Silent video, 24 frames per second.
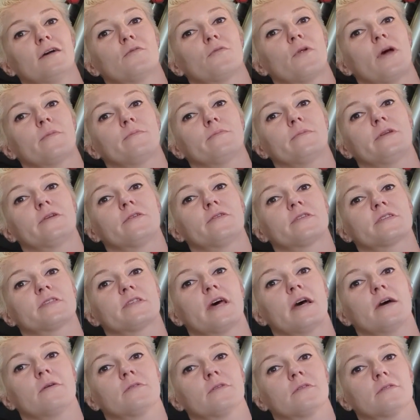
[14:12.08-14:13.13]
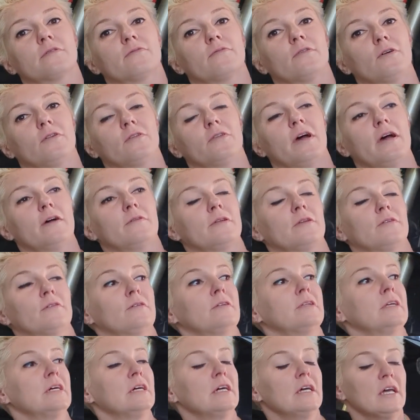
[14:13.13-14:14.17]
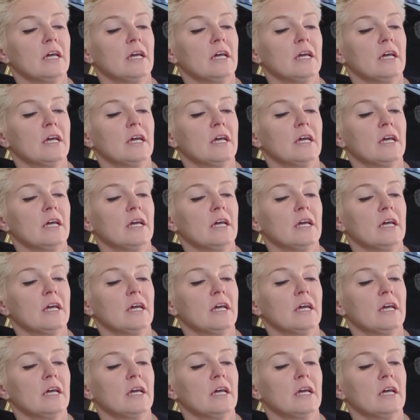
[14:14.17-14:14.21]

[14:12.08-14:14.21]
Ram mirrors now, did it fall down and all.